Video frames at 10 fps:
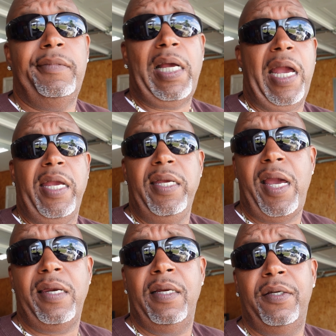I ain't
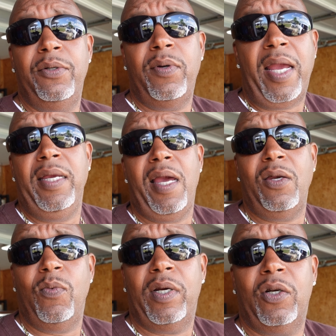got nothing to do. I ain't got
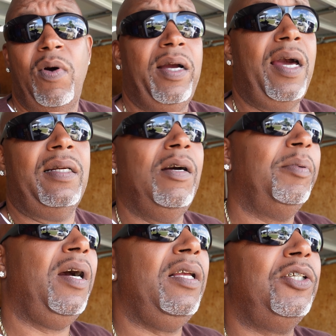nowhere to go. I got a couple
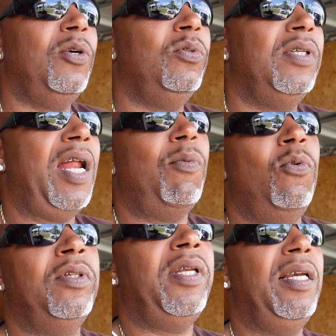car shows that I
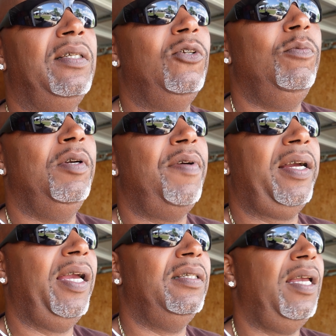want to take it to, but if I
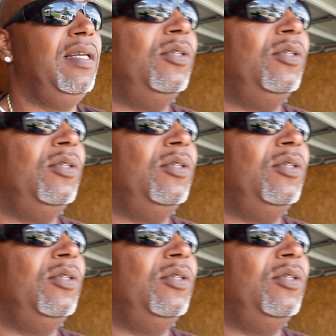can't take